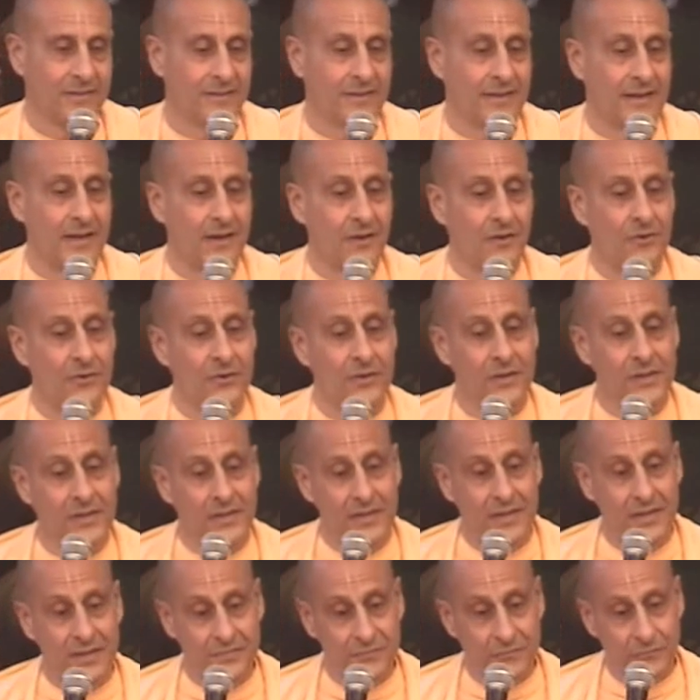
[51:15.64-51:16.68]
Now,
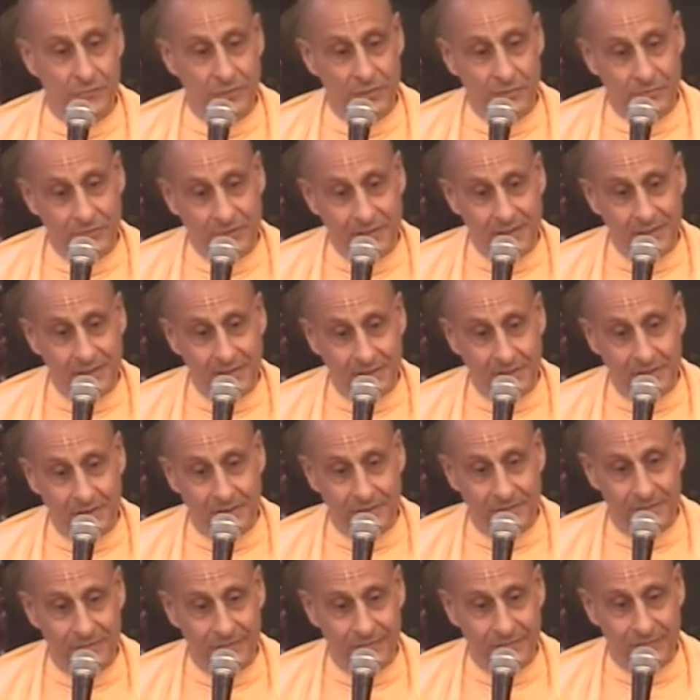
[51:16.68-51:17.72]
if we really
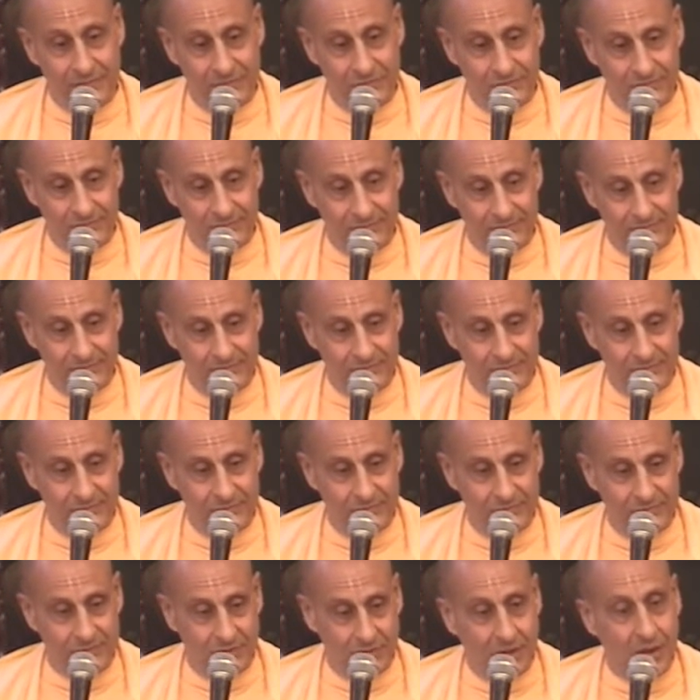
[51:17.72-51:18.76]
are
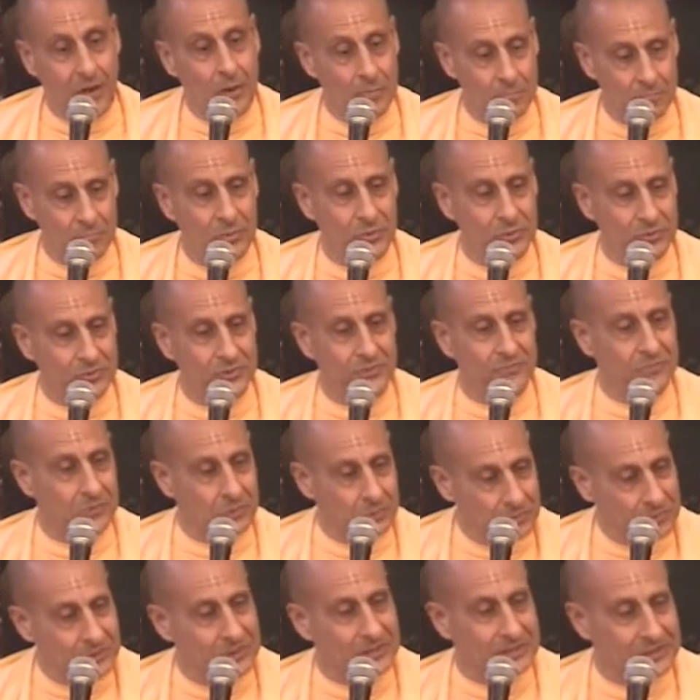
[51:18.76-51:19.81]
humble
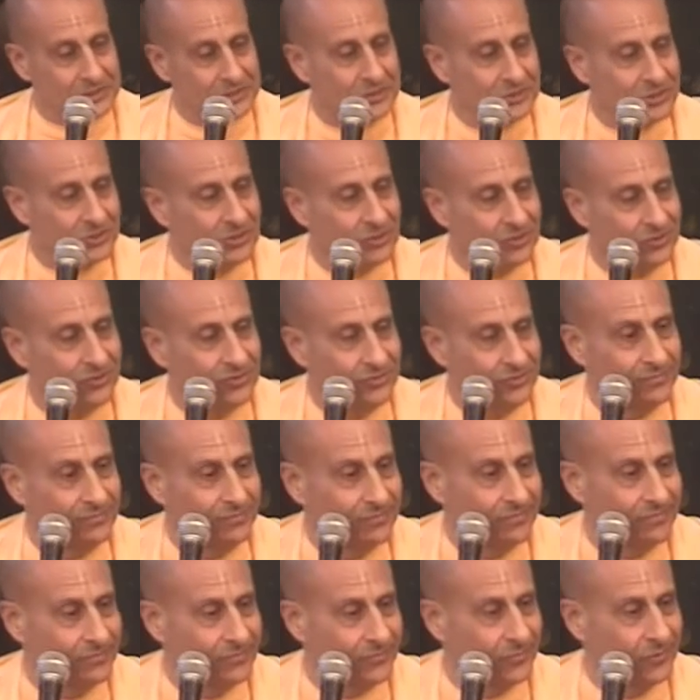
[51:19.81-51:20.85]
devotees
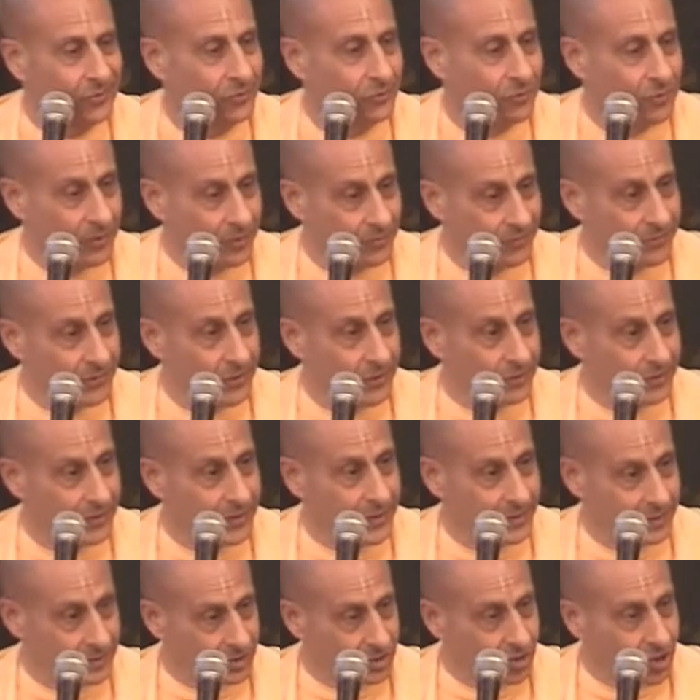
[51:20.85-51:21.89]
who are
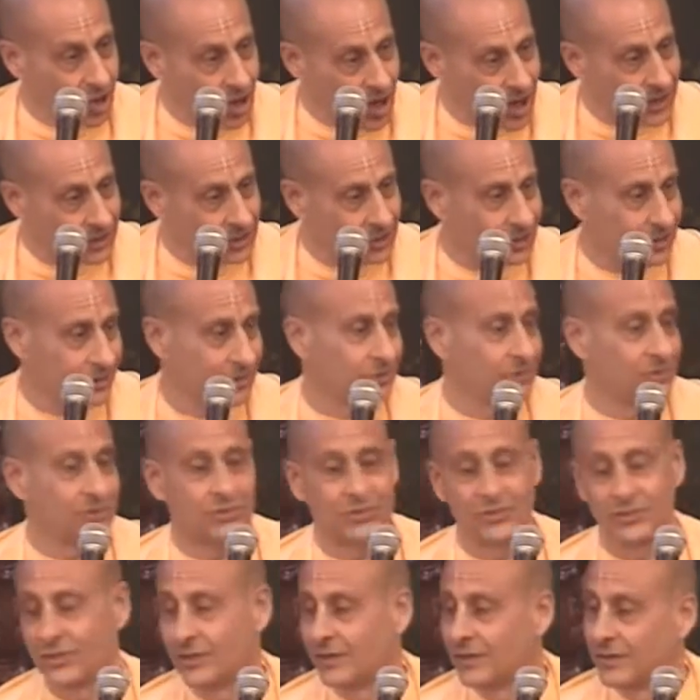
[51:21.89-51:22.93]
very
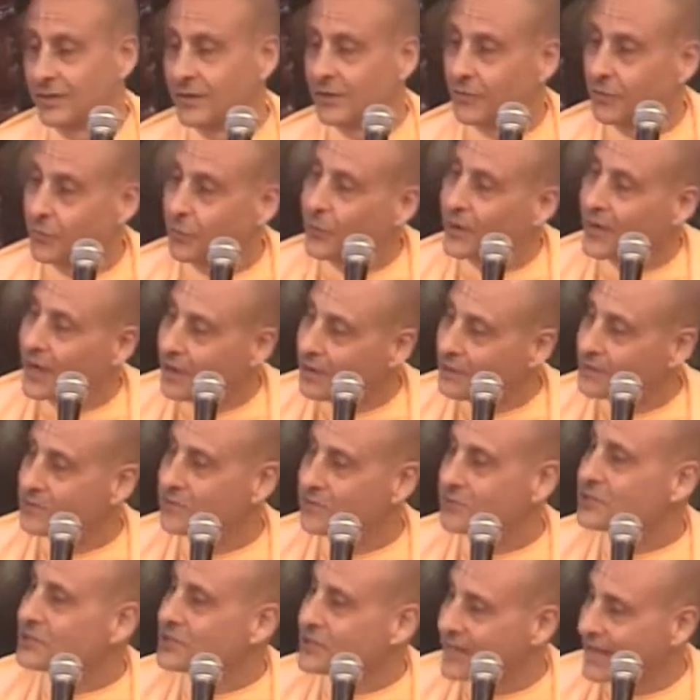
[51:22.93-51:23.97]
cautious, we
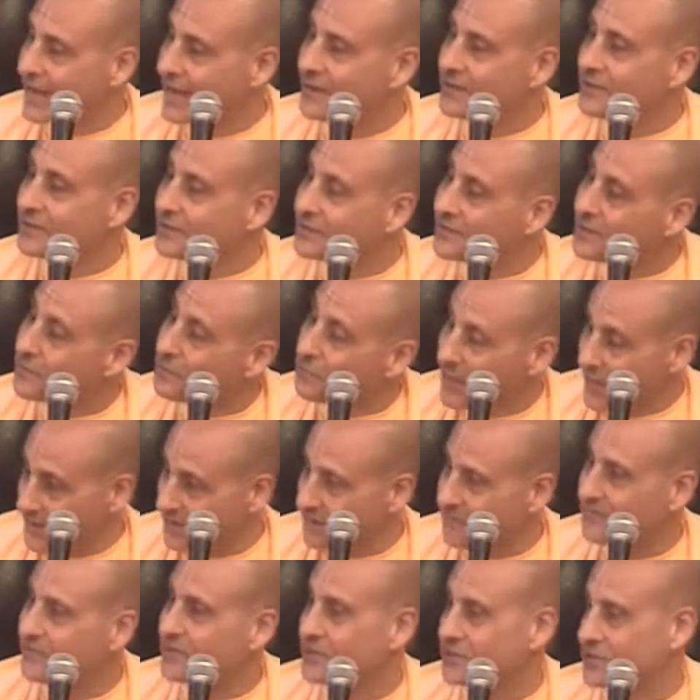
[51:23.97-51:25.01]
understand the
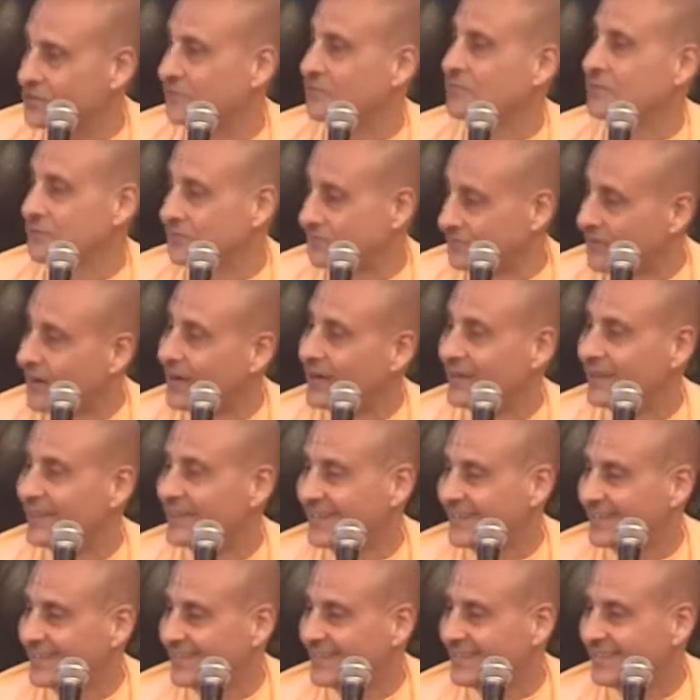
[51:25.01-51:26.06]
benefits of the fire.